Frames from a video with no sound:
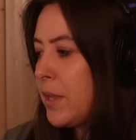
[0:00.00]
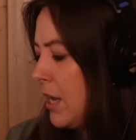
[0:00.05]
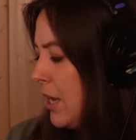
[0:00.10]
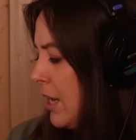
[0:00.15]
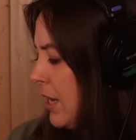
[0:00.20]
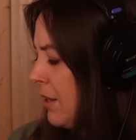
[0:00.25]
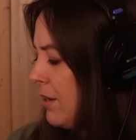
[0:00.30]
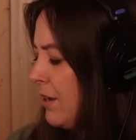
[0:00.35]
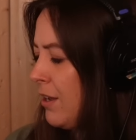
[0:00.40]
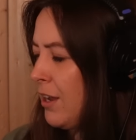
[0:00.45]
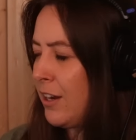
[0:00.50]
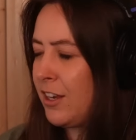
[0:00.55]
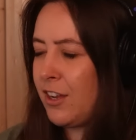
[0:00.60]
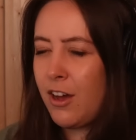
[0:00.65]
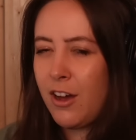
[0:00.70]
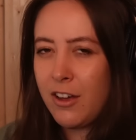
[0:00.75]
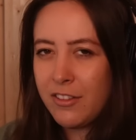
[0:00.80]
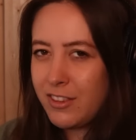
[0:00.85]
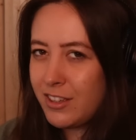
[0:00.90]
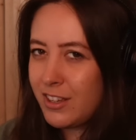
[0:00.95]
And I
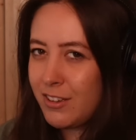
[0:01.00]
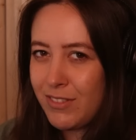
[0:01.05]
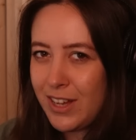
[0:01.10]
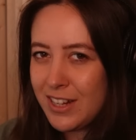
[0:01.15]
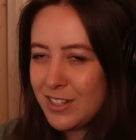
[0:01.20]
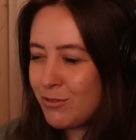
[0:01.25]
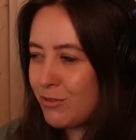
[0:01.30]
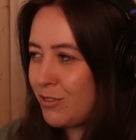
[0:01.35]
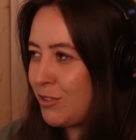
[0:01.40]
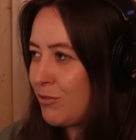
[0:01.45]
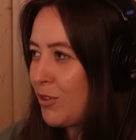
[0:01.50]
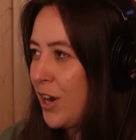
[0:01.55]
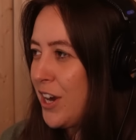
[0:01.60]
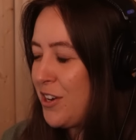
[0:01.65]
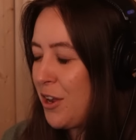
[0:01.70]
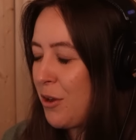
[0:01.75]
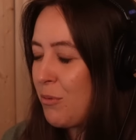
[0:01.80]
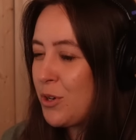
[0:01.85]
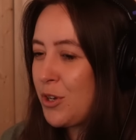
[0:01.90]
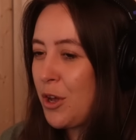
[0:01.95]
can't think if that's the
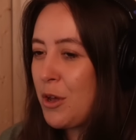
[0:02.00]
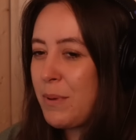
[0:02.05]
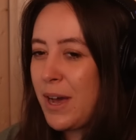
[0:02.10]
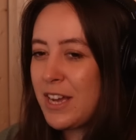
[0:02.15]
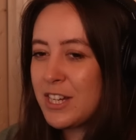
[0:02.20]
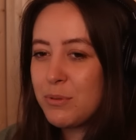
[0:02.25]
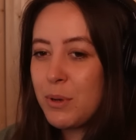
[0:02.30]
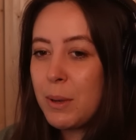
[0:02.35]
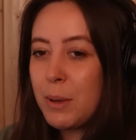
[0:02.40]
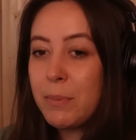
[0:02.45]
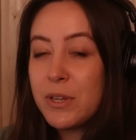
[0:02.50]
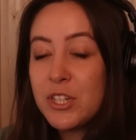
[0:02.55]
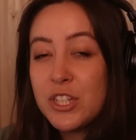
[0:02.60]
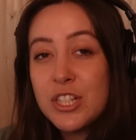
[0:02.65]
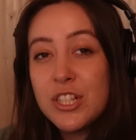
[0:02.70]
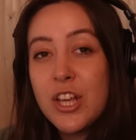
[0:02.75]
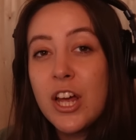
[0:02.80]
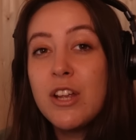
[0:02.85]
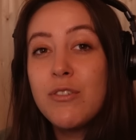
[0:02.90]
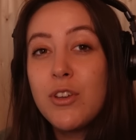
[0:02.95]
right note. We'll go back to it. But
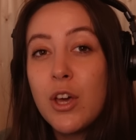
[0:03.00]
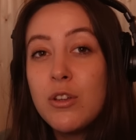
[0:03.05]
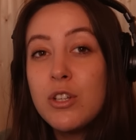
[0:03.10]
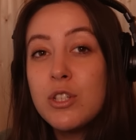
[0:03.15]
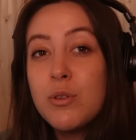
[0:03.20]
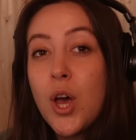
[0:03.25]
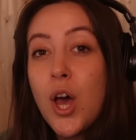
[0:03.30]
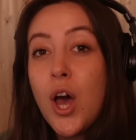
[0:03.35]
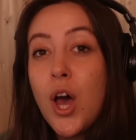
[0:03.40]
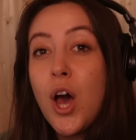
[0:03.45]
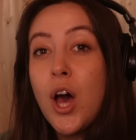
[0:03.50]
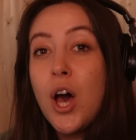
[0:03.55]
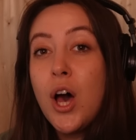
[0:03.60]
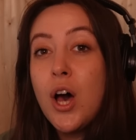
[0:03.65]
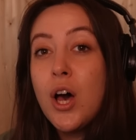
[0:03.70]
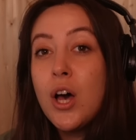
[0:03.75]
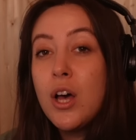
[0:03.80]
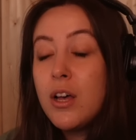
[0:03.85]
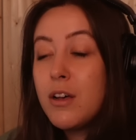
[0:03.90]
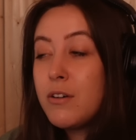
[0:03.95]
she's kind of going to
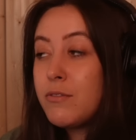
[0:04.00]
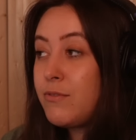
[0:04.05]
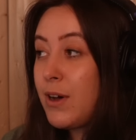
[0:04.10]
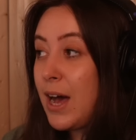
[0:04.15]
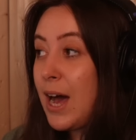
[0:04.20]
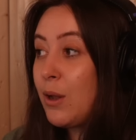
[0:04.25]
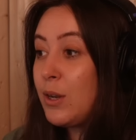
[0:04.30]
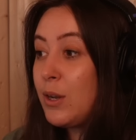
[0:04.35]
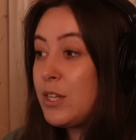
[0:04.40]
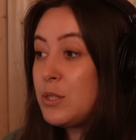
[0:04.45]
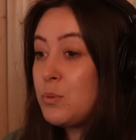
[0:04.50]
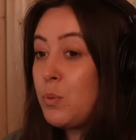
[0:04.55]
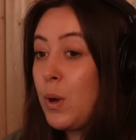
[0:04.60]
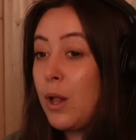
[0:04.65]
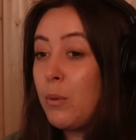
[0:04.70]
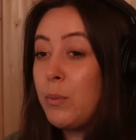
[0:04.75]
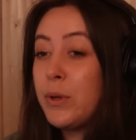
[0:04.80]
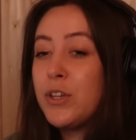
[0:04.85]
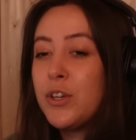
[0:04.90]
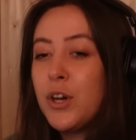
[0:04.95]
a vowel as
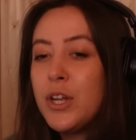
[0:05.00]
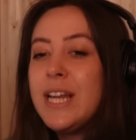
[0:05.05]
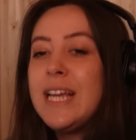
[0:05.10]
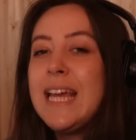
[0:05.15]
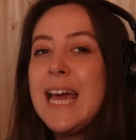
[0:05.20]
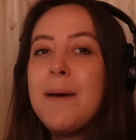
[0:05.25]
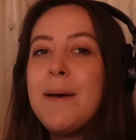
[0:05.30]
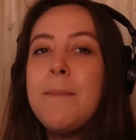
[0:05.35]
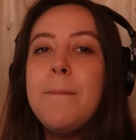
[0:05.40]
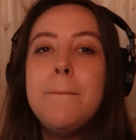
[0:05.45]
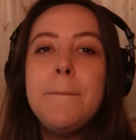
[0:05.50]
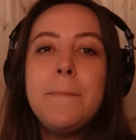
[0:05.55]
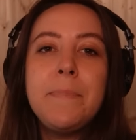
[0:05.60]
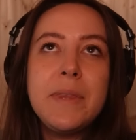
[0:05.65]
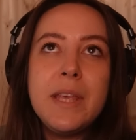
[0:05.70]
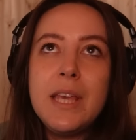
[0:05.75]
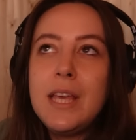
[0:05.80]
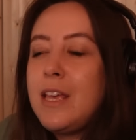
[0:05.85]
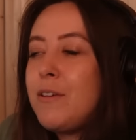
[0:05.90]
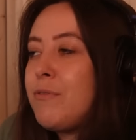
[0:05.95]
well. We're going to get,
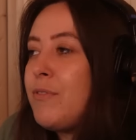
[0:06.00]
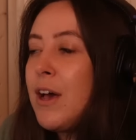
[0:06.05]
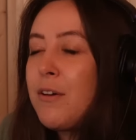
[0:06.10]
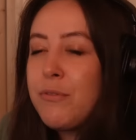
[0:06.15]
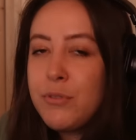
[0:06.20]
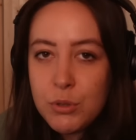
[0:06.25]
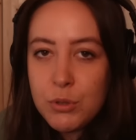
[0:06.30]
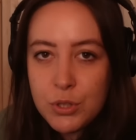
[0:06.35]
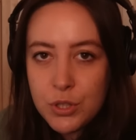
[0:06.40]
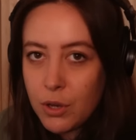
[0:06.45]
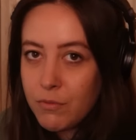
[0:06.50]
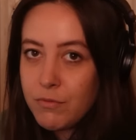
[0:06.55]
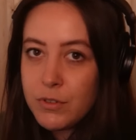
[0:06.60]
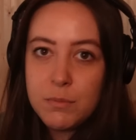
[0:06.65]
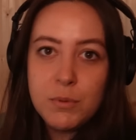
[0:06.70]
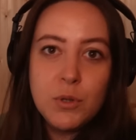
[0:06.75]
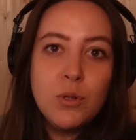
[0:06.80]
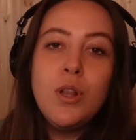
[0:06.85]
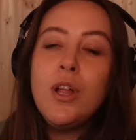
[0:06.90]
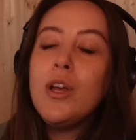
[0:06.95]
if that feels
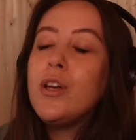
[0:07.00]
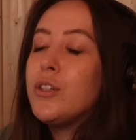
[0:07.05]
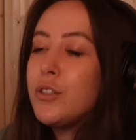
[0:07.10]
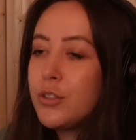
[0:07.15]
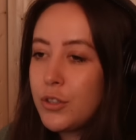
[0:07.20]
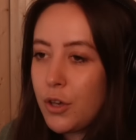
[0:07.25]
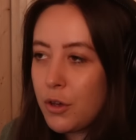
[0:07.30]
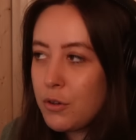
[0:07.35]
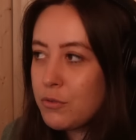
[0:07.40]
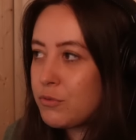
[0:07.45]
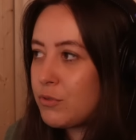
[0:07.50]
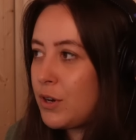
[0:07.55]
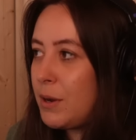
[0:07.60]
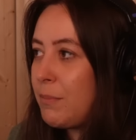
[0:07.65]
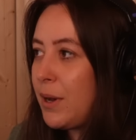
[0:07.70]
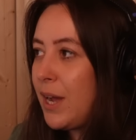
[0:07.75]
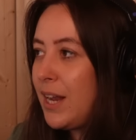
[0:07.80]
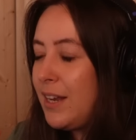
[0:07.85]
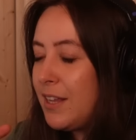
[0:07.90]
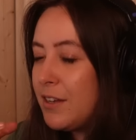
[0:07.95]
comfortable, go for
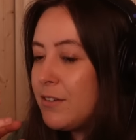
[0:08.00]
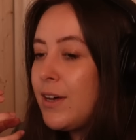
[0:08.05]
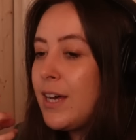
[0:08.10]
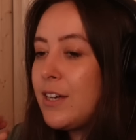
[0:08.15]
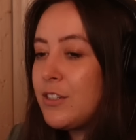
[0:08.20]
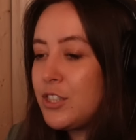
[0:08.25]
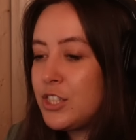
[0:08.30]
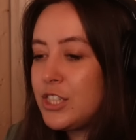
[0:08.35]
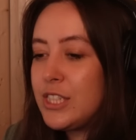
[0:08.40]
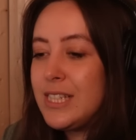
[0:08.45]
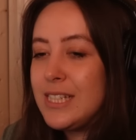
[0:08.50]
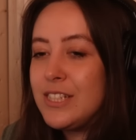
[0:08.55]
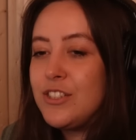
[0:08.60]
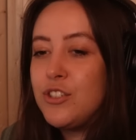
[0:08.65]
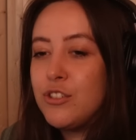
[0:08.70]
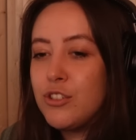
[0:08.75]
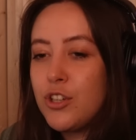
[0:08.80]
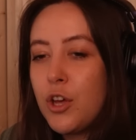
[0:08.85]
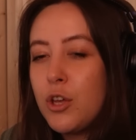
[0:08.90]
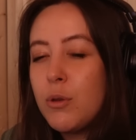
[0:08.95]
it. But I love how she is
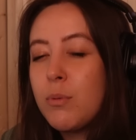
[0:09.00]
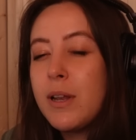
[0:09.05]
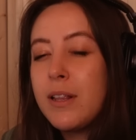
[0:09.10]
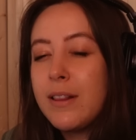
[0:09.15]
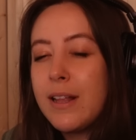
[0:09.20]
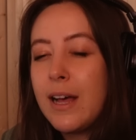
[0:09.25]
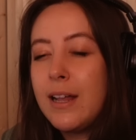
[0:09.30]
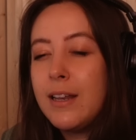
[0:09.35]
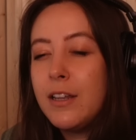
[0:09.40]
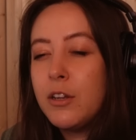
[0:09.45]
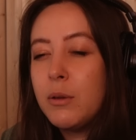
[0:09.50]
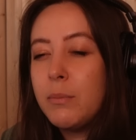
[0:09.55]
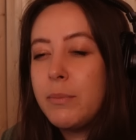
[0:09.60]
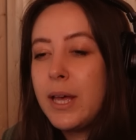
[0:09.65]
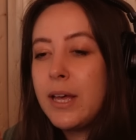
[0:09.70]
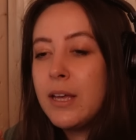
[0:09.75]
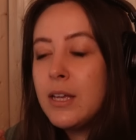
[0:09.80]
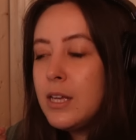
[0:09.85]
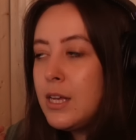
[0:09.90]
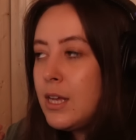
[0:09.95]
just opening that a little
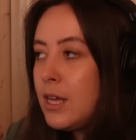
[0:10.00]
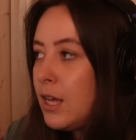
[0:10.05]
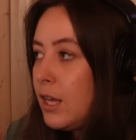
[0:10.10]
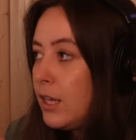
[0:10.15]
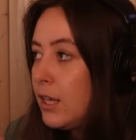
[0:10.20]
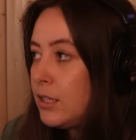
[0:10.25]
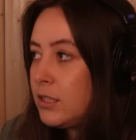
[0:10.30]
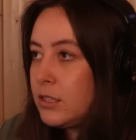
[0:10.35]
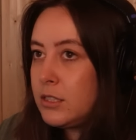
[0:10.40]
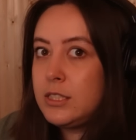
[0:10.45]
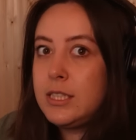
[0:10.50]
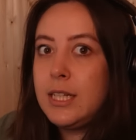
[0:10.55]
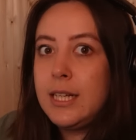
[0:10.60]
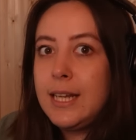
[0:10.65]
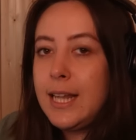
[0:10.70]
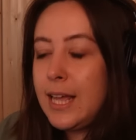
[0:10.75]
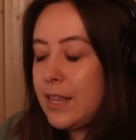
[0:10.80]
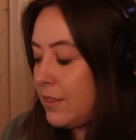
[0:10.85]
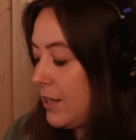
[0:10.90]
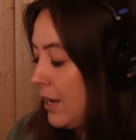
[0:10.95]
bit to
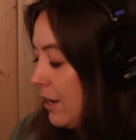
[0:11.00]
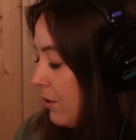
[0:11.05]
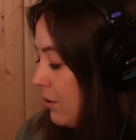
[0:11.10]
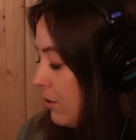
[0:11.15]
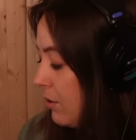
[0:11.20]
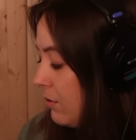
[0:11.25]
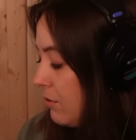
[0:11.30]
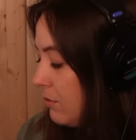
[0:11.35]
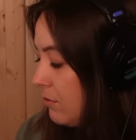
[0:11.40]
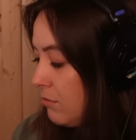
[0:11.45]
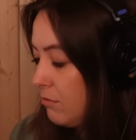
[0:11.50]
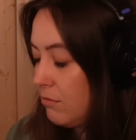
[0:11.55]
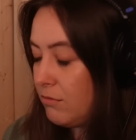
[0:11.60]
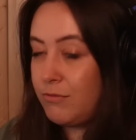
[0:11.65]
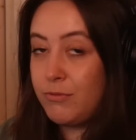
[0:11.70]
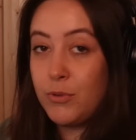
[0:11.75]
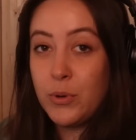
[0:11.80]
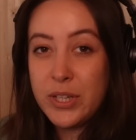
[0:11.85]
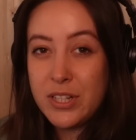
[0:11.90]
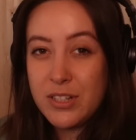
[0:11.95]
let that
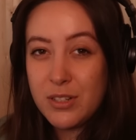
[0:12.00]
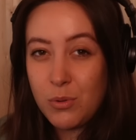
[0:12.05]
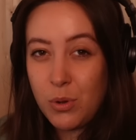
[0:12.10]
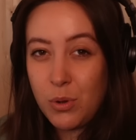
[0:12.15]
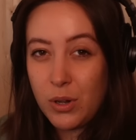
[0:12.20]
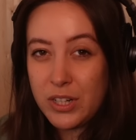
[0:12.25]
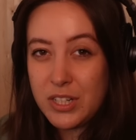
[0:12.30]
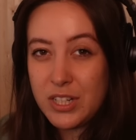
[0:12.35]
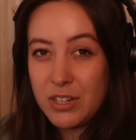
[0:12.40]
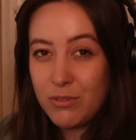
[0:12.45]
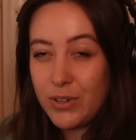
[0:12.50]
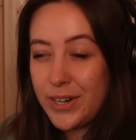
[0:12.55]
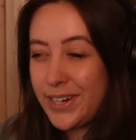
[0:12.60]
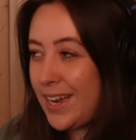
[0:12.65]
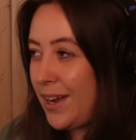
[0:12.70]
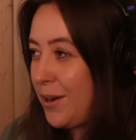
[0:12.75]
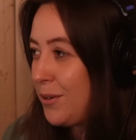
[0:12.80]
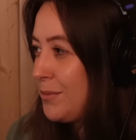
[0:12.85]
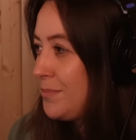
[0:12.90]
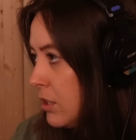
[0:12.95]
voice quality ring
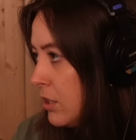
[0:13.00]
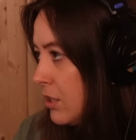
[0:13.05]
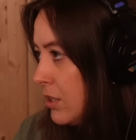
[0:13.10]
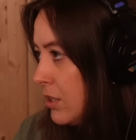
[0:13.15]
out.